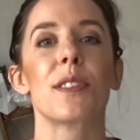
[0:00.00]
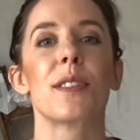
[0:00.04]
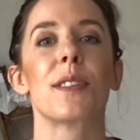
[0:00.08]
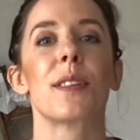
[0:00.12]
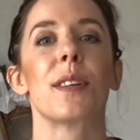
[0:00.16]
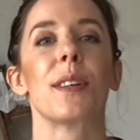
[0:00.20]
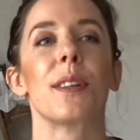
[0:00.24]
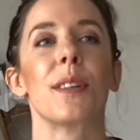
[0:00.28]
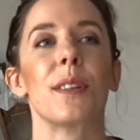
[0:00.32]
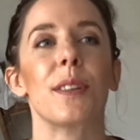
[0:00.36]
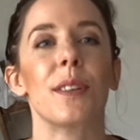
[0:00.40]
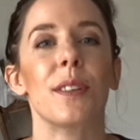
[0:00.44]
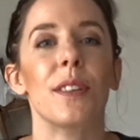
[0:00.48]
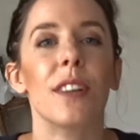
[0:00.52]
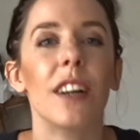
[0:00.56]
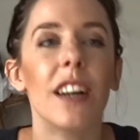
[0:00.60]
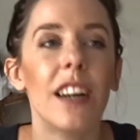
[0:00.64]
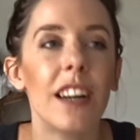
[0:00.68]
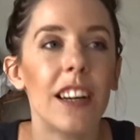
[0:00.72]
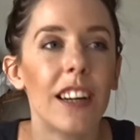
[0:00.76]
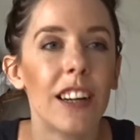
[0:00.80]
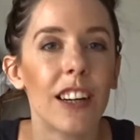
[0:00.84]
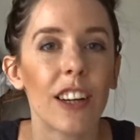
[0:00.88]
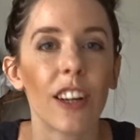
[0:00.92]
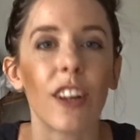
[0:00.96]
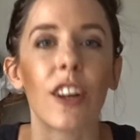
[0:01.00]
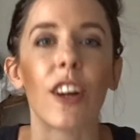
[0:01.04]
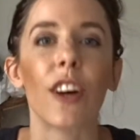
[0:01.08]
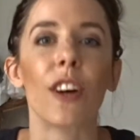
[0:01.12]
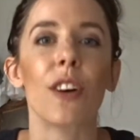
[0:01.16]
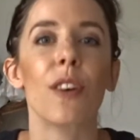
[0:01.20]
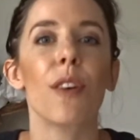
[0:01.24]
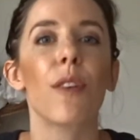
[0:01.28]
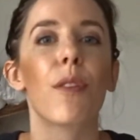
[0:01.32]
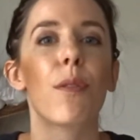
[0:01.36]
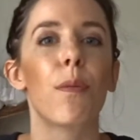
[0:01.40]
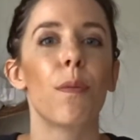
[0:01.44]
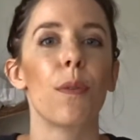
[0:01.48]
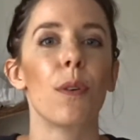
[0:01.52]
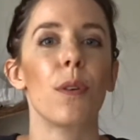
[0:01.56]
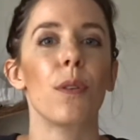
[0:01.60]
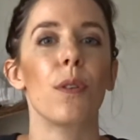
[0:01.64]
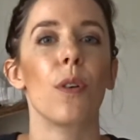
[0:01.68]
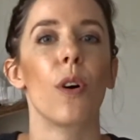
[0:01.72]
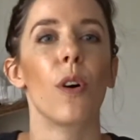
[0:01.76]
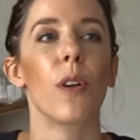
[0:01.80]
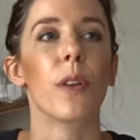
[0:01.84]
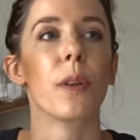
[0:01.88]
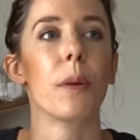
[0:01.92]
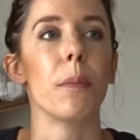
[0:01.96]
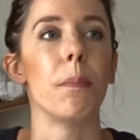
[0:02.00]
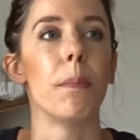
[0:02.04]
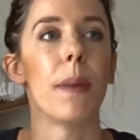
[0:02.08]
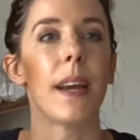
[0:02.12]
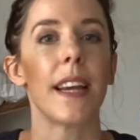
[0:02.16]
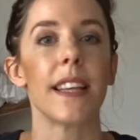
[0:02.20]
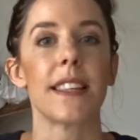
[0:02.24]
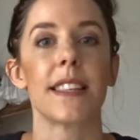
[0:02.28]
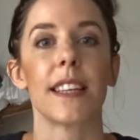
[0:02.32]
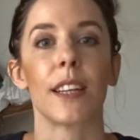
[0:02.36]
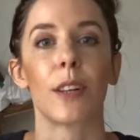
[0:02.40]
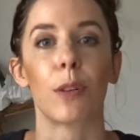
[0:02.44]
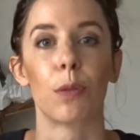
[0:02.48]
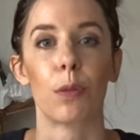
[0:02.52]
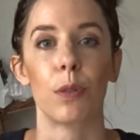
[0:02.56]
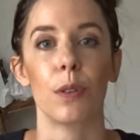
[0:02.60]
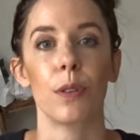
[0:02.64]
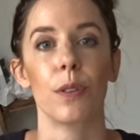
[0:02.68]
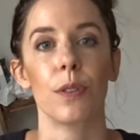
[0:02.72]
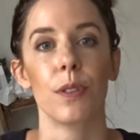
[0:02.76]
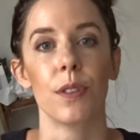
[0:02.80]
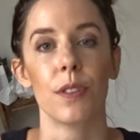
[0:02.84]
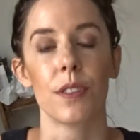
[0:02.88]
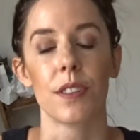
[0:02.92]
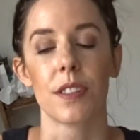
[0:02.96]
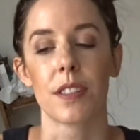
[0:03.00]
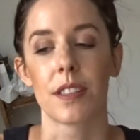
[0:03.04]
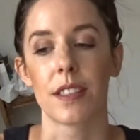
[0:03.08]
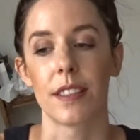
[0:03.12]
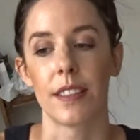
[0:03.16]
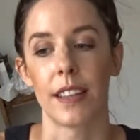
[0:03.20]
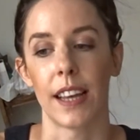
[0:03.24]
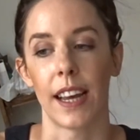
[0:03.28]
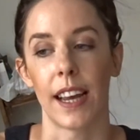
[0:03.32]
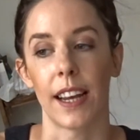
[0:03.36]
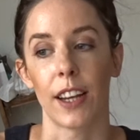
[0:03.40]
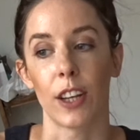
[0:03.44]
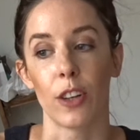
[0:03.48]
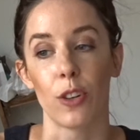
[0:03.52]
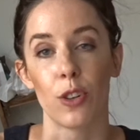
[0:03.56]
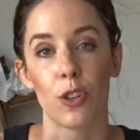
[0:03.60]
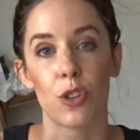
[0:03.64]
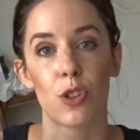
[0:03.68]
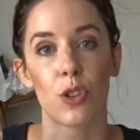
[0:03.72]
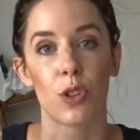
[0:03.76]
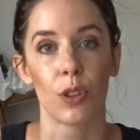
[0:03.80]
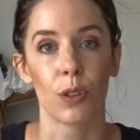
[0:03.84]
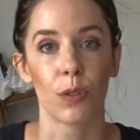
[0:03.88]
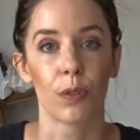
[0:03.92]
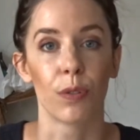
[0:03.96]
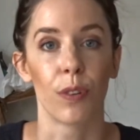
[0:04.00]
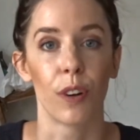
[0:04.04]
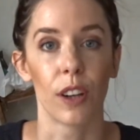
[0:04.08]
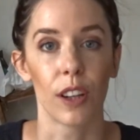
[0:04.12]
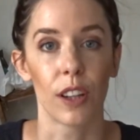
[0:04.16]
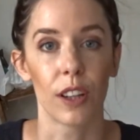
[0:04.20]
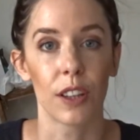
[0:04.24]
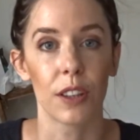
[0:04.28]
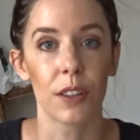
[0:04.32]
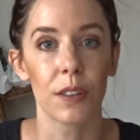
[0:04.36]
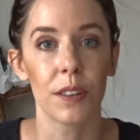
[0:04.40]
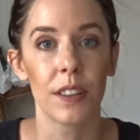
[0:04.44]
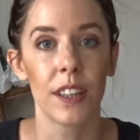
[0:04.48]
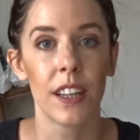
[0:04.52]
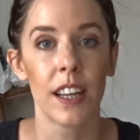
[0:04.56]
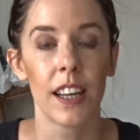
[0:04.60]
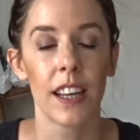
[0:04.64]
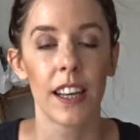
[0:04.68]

to go through all the basic rules that you should follow.